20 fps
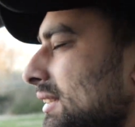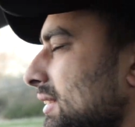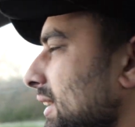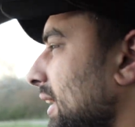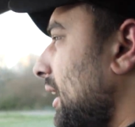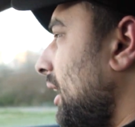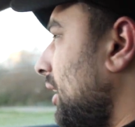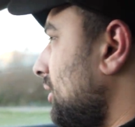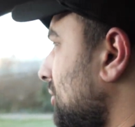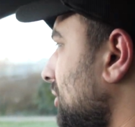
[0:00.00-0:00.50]
is like
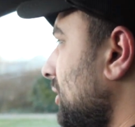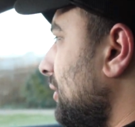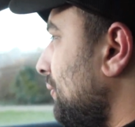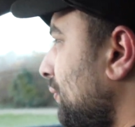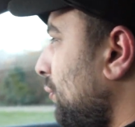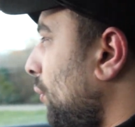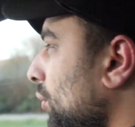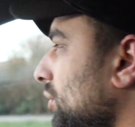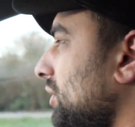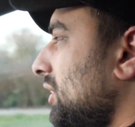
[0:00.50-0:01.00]

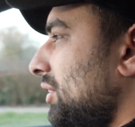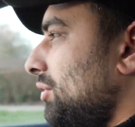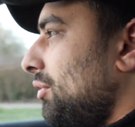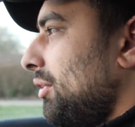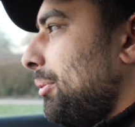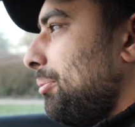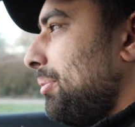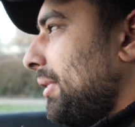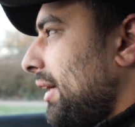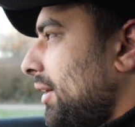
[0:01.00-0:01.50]

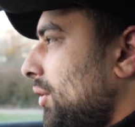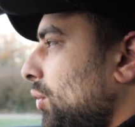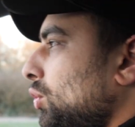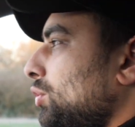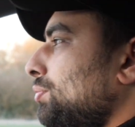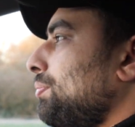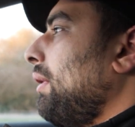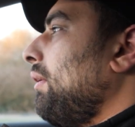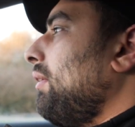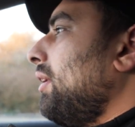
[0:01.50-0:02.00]
143 brake
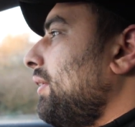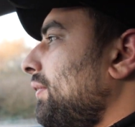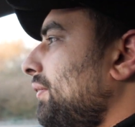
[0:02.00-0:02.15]
horsepower, I